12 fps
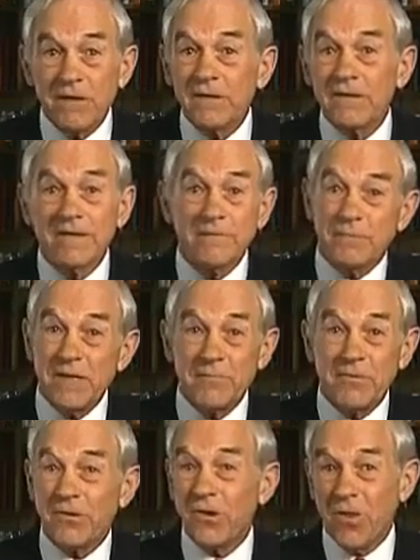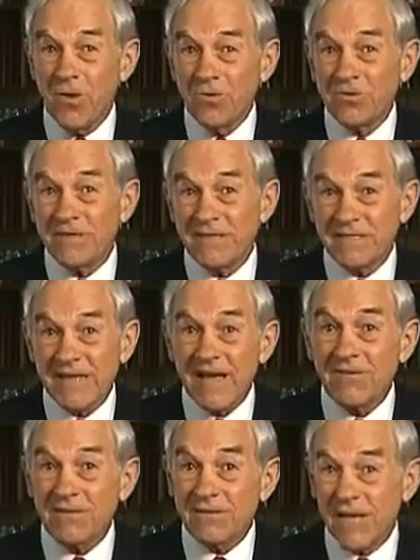We don't need people closing us
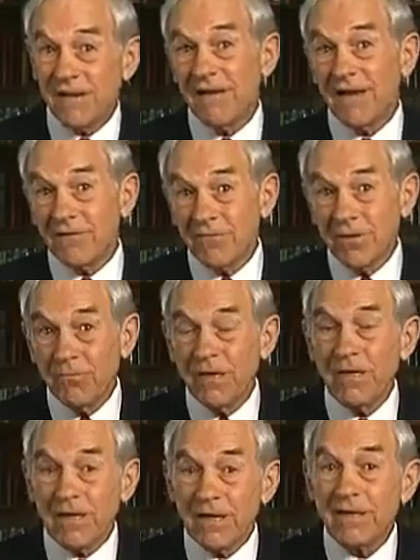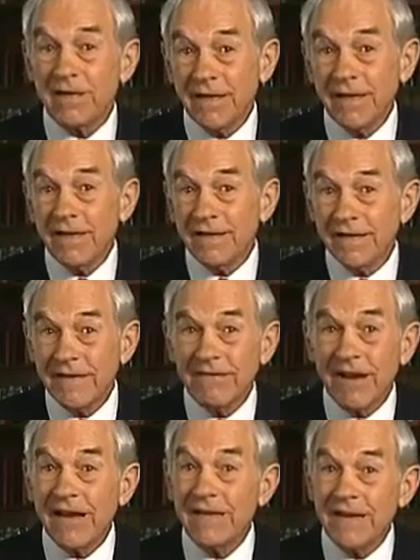out and say, well, we got our
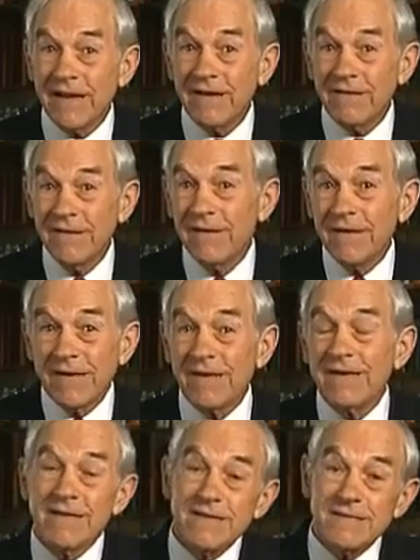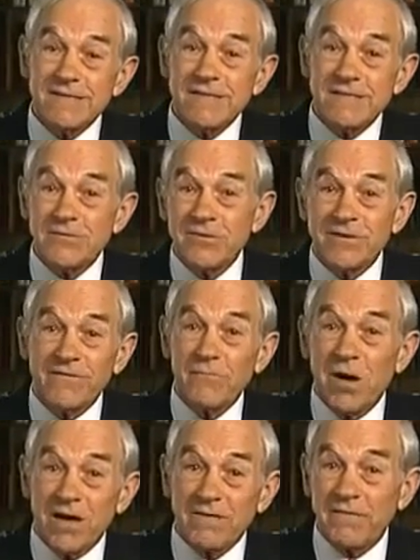candidate right now, and he's just sort of a
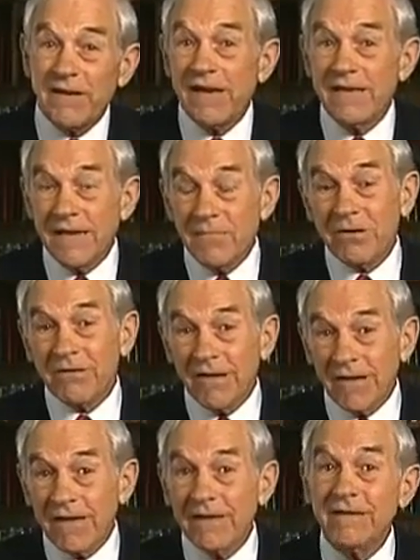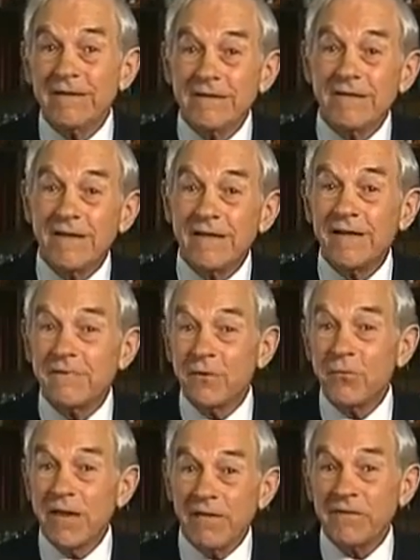modified Democrat, and
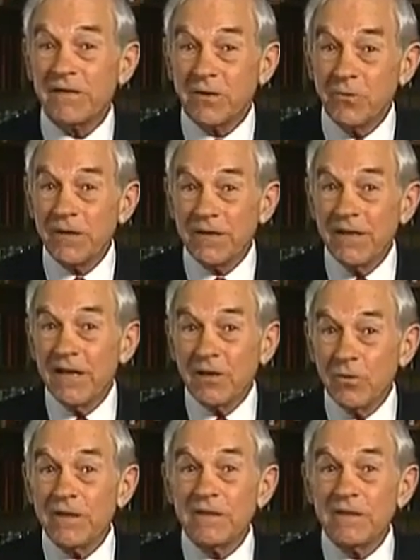therefore we have to quit